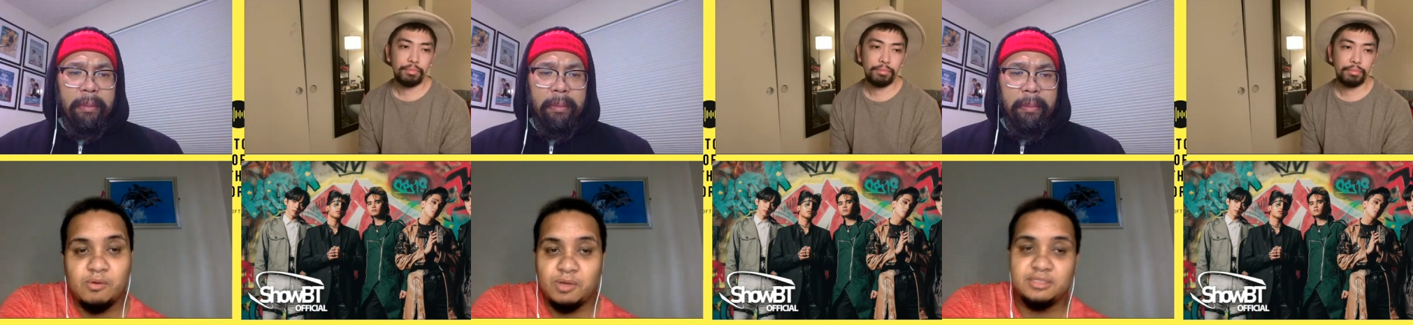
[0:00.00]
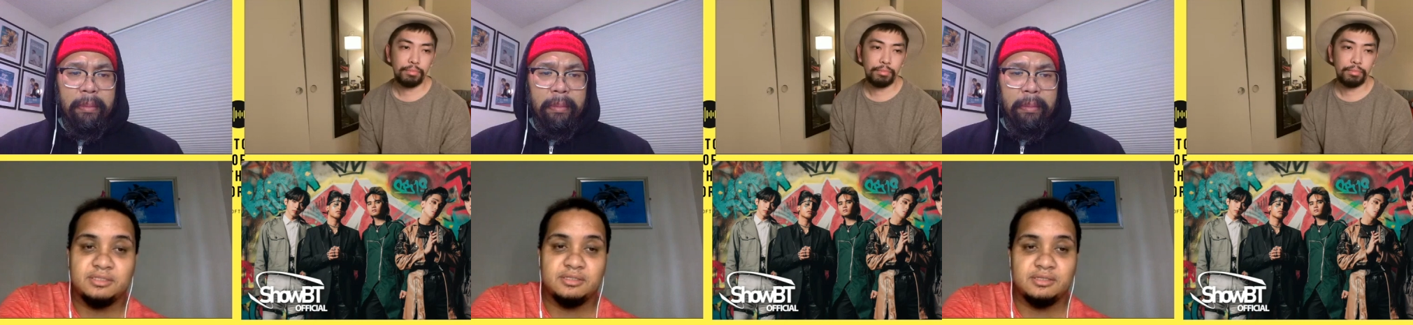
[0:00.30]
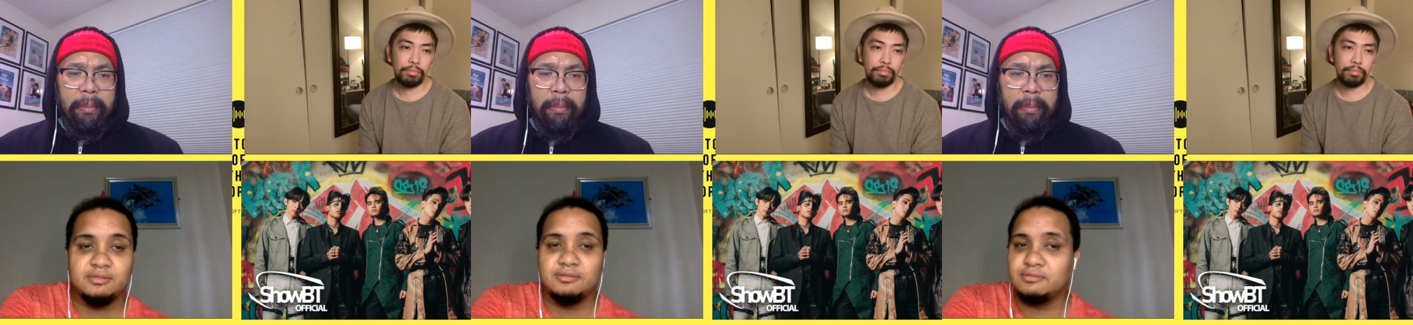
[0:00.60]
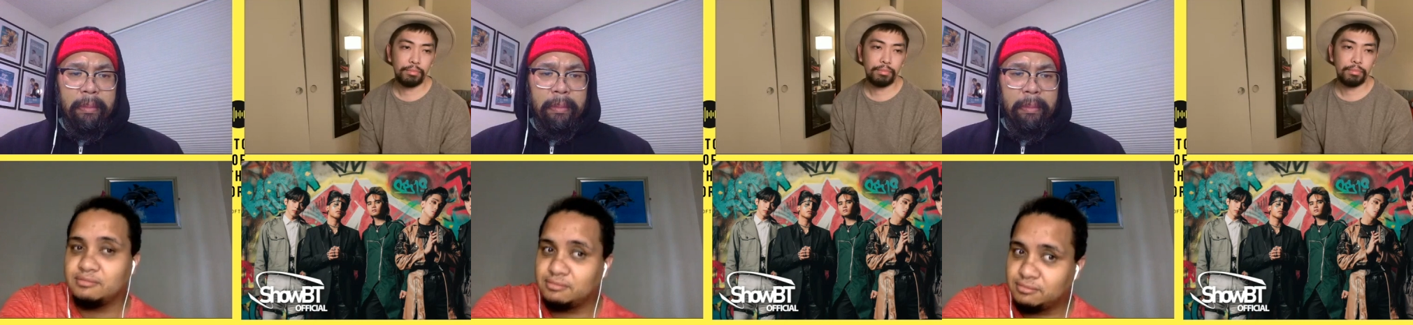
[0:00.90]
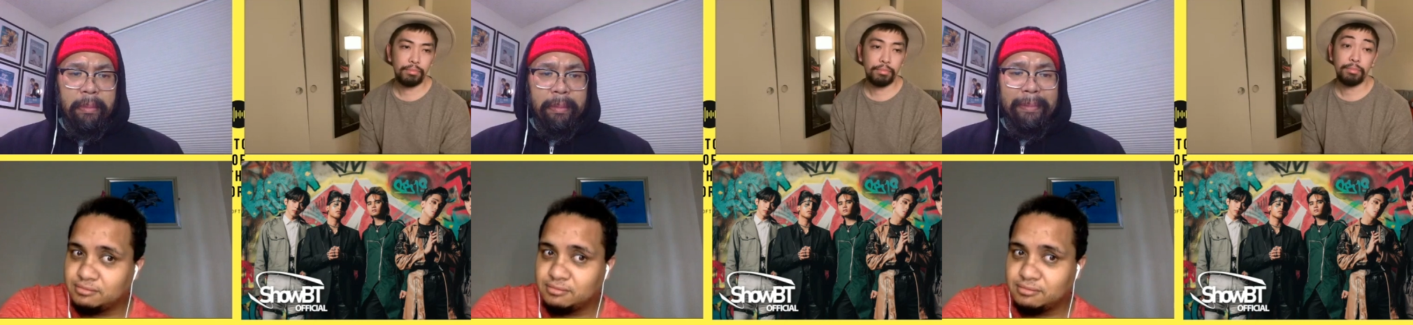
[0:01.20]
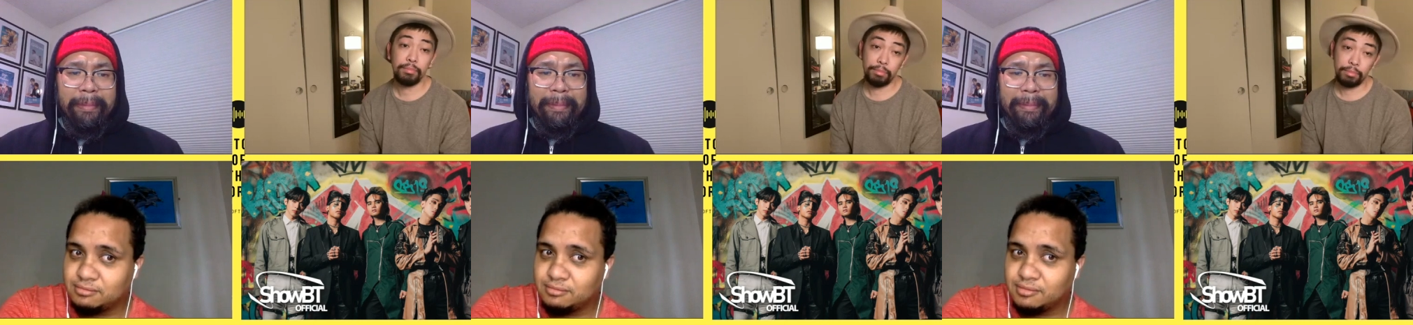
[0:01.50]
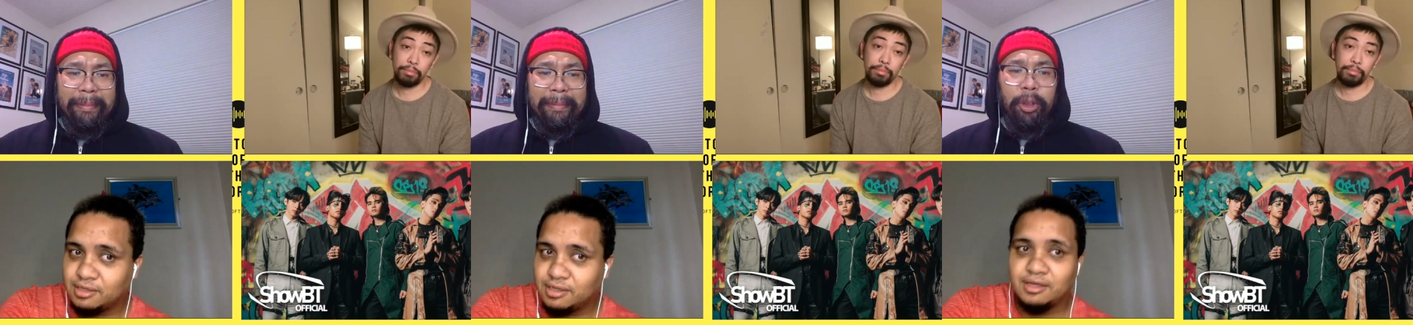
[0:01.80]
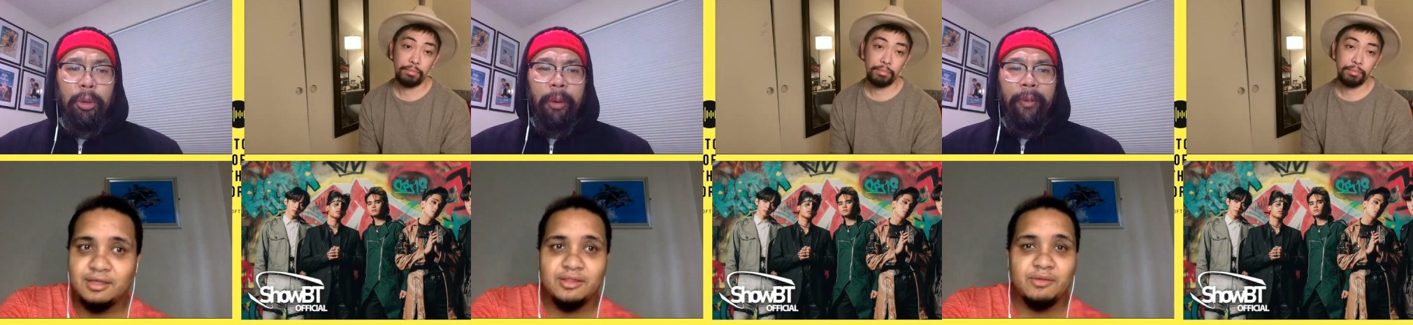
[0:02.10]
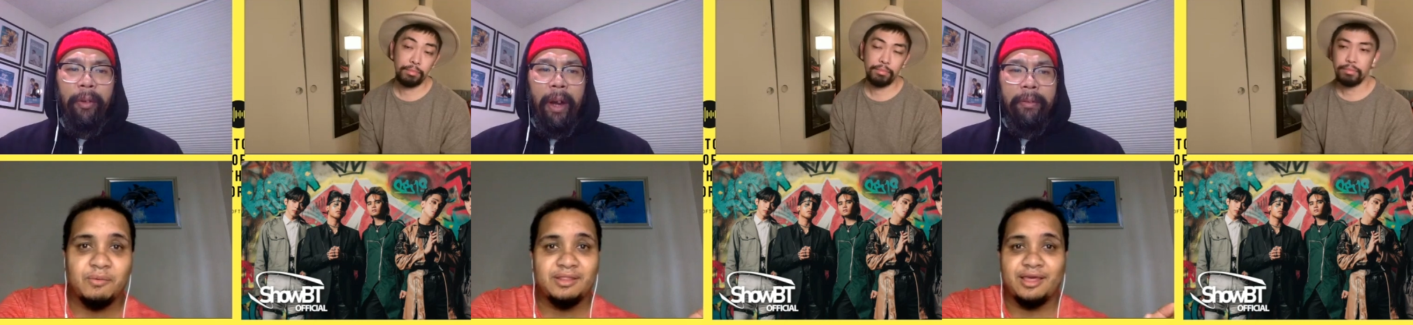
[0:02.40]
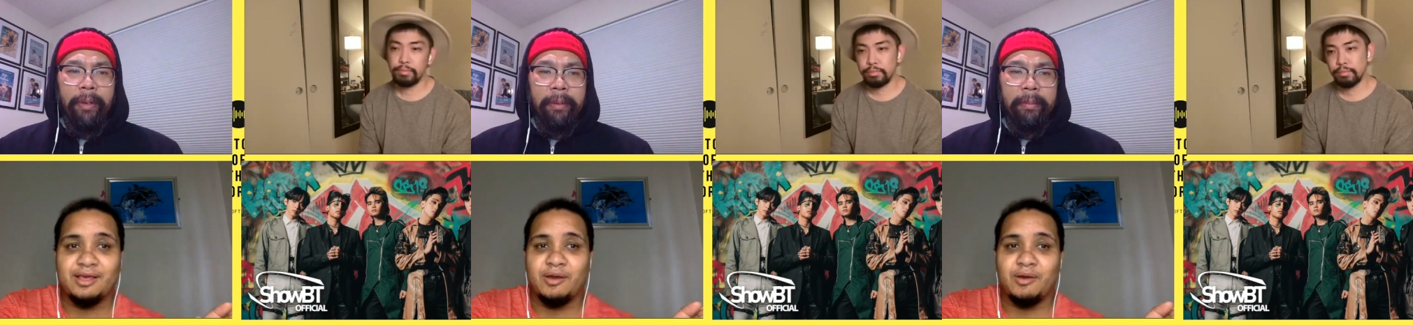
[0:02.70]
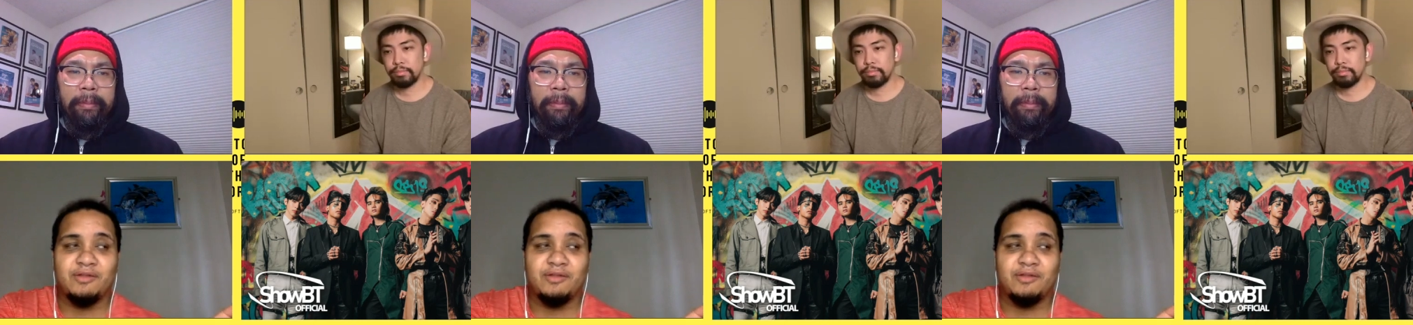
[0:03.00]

Speaker 1: Juans. Two, three, four, the way they go